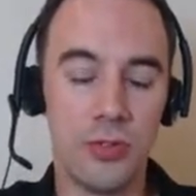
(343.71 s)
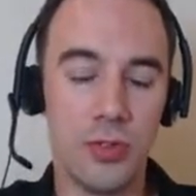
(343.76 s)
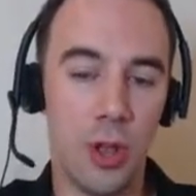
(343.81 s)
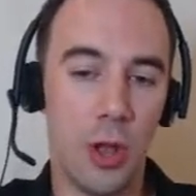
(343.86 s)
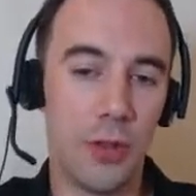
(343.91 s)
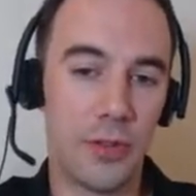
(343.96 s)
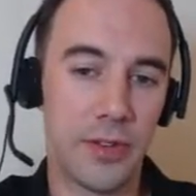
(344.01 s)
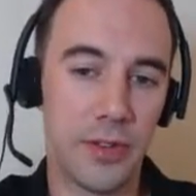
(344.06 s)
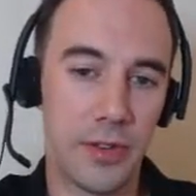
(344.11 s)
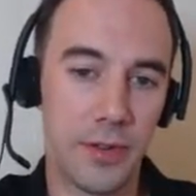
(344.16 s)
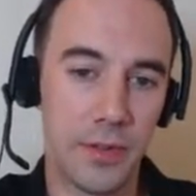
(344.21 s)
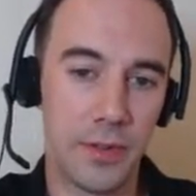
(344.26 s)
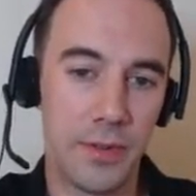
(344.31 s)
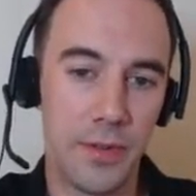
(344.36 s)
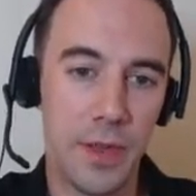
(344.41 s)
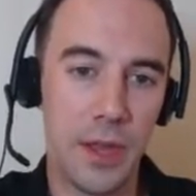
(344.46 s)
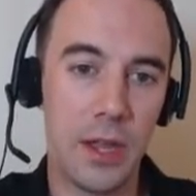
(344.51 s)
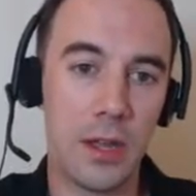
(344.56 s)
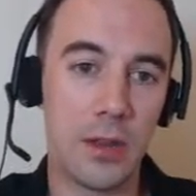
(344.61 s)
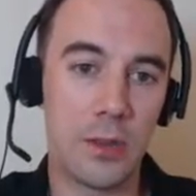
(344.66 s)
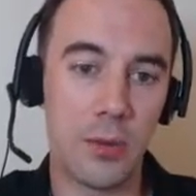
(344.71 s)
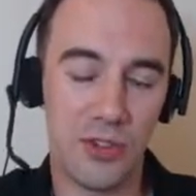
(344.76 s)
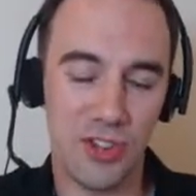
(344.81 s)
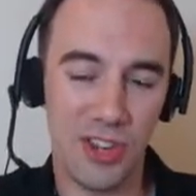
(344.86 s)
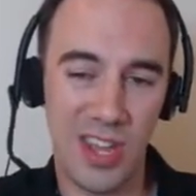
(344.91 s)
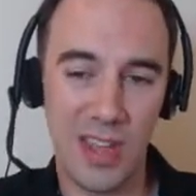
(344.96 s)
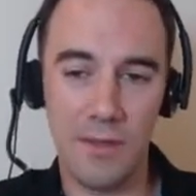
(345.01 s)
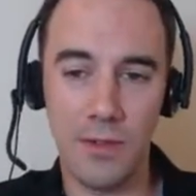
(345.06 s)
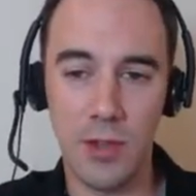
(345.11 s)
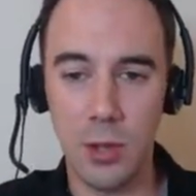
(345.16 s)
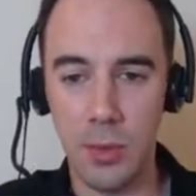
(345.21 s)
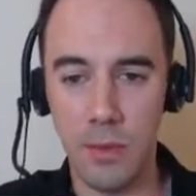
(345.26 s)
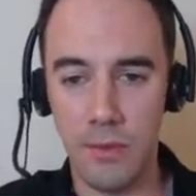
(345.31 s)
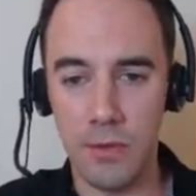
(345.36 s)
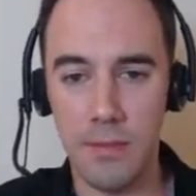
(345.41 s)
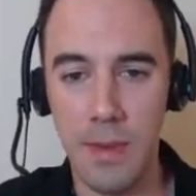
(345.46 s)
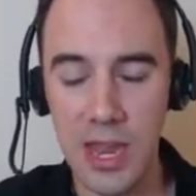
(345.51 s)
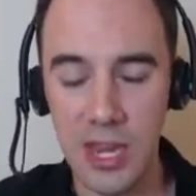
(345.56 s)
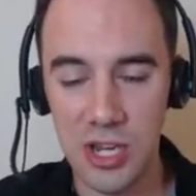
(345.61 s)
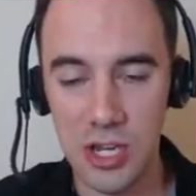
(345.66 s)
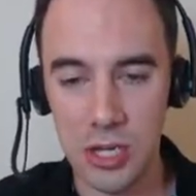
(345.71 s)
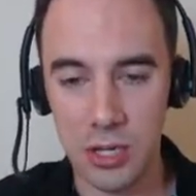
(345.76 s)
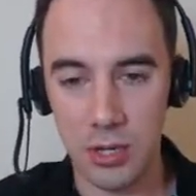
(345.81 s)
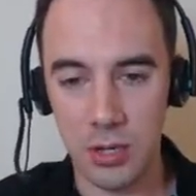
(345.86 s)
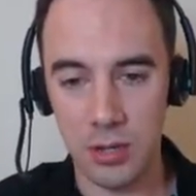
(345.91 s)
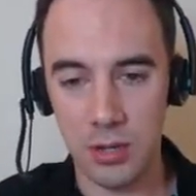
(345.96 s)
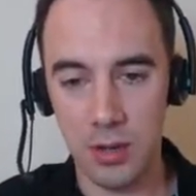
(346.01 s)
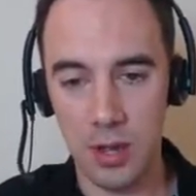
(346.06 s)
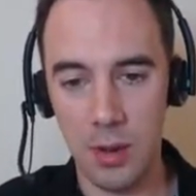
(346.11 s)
lots of things which are giving you information.